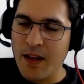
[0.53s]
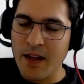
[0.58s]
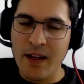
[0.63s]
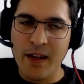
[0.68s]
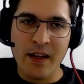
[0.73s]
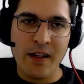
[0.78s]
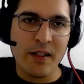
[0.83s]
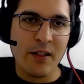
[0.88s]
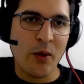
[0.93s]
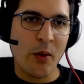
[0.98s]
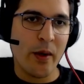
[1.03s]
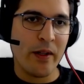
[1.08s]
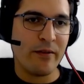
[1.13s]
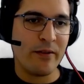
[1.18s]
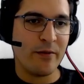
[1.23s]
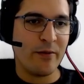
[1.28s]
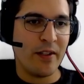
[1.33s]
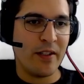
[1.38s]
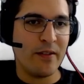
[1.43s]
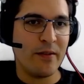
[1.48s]
Hello
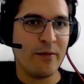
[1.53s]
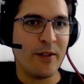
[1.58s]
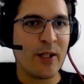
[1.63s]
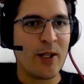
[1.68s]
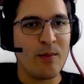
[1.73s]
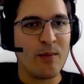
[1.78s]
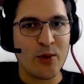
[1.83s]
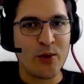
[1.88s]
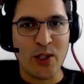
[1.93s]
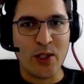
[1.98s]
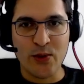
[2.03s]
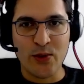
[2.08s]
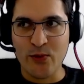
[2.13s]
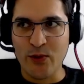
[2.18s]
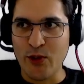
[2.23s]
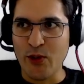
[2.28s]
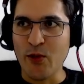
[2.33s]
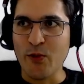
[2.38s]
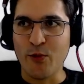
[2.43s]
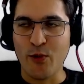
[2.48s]
everyone, welcome to another
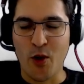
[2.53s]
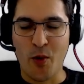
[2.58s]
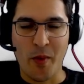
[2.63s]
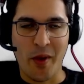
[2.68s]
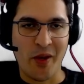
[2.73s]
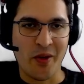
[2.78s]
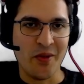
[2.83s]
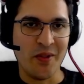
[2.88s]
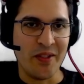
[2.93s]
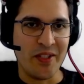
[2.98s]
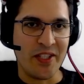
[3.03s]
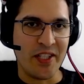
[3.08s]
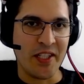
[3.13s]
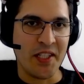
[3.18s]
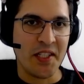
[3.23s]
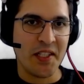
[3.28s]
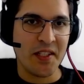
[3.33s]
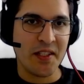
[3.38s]
video from Biology.